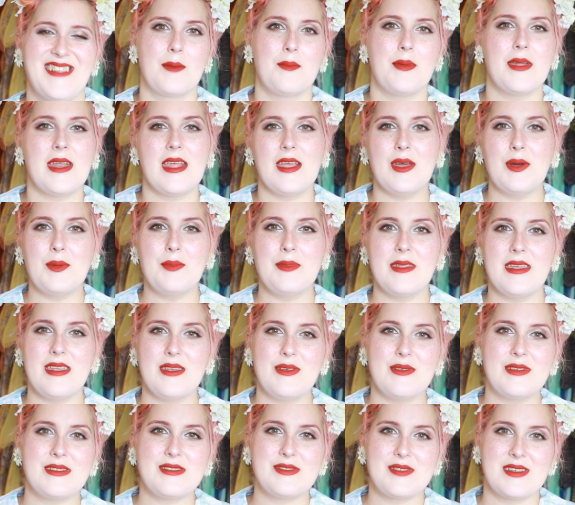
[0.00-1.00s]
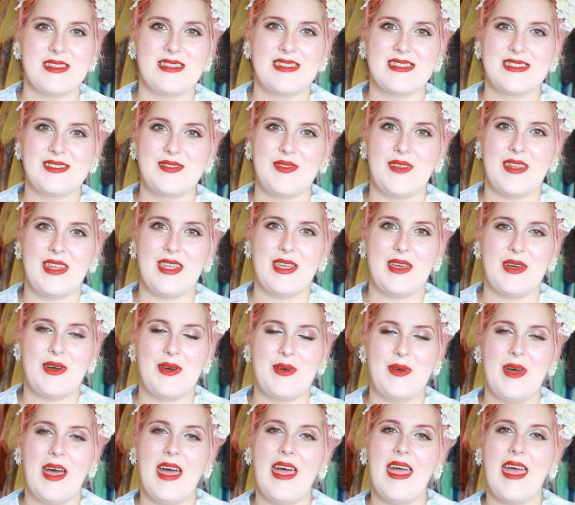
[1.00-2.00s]
But I hope that you enjoyed this
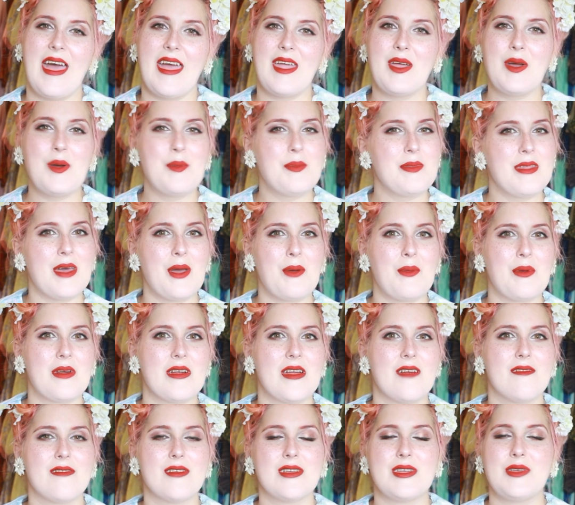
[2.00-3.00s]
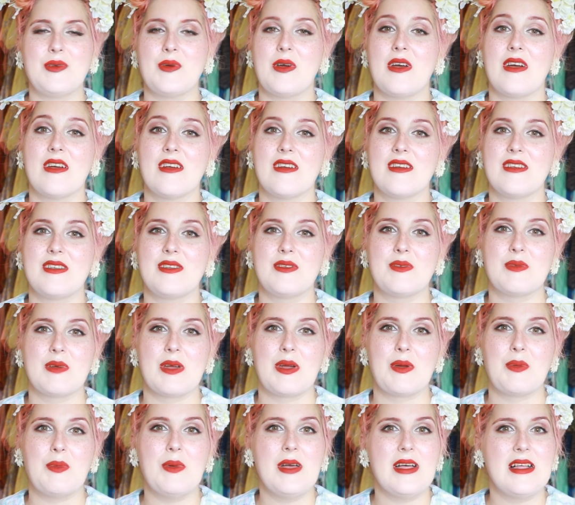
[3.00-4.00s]
video. I hope that wherever you are, you
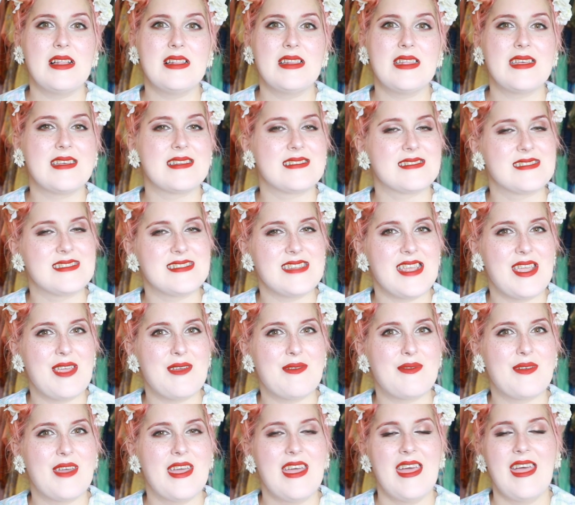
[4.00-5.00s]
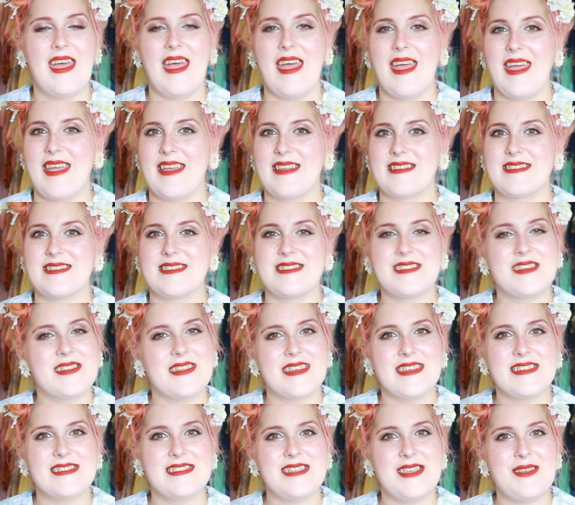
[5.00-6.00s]
are well and safe. And until
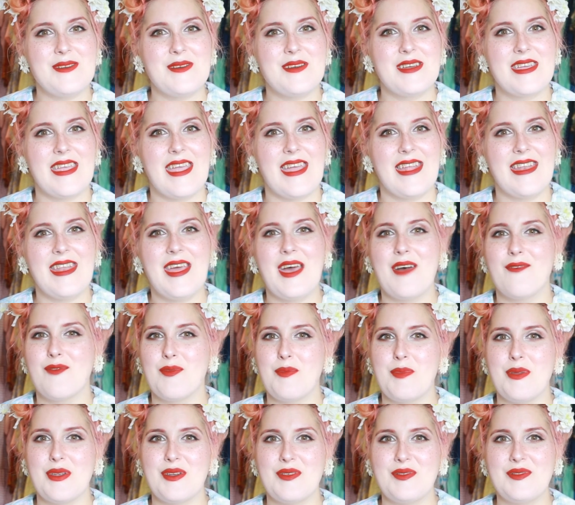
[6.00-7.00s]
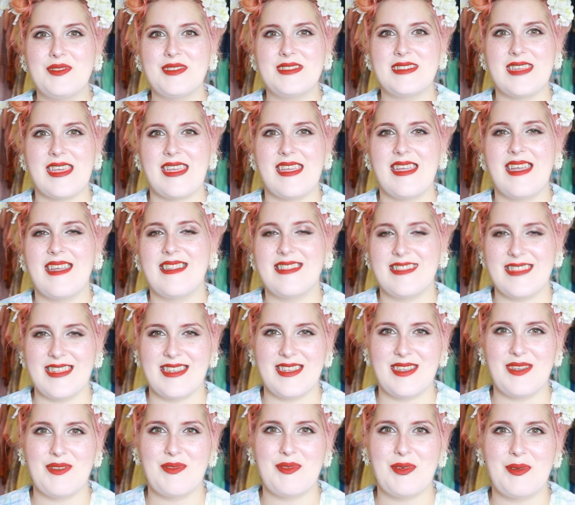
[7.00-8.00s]
I see you again, have a beautiful day, and
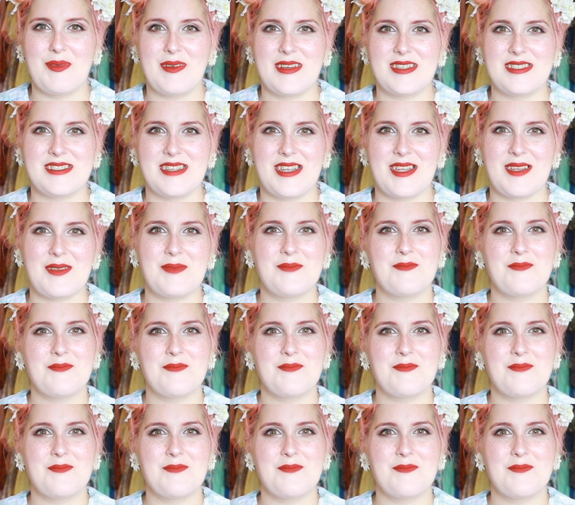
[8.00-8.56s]
thank you for watching.